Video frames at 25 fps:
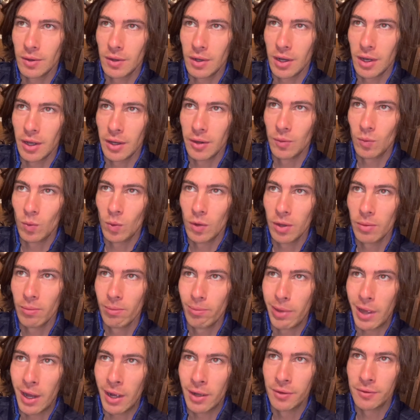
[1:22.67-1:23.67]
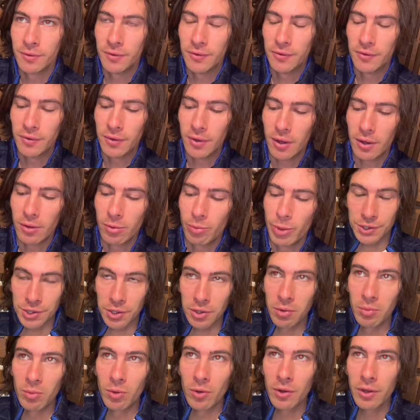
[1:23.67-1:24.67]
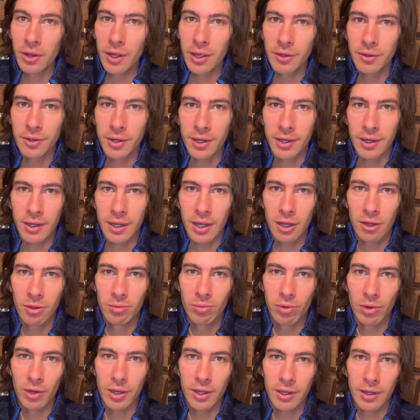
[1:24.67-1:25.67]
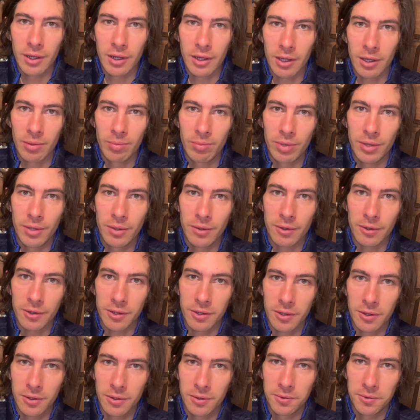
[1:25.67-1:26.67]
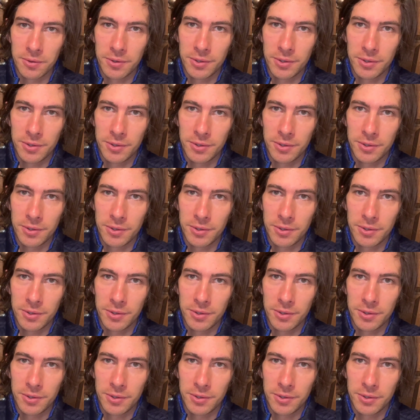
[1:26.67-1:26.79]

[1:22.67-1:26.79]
on what bounds are made. So the more that you can calibrate a computer code